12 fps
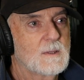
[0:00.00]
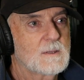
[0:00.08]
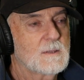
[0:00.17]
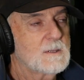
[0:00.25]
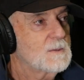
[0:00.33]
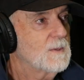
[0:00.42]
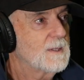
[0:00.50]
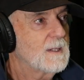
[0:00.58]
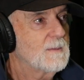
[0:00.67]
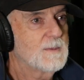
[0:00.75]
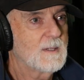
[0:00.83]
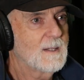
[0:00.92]
So I just went
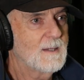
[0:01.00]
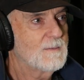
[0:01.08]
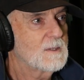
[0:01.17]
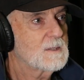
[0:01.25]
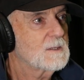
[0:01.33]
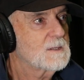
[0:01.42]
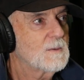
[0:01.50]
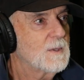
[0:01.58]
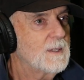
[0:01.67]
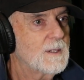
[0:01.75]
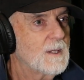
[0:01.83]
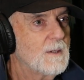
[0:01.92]
up at 11 years old. I said, where are
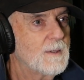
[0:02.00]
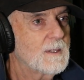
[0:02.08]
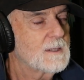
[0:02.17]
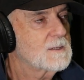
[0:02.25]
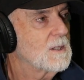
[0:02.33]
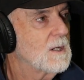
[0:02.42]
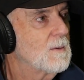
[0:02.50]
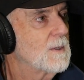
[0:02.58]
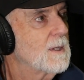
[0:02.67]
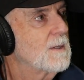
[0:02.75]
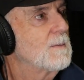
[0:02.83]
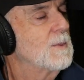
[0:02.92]
you going? They said, oh, we're
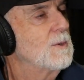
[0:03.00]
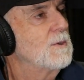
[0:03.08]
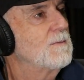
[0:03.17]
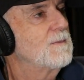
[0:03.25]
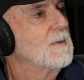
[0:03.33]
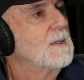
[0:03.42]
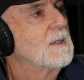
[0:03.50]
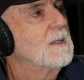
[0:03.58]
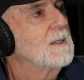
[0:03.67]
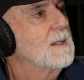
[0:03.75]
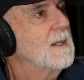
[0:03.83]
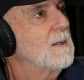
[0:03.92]
going to move
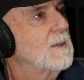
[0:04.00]
now. We're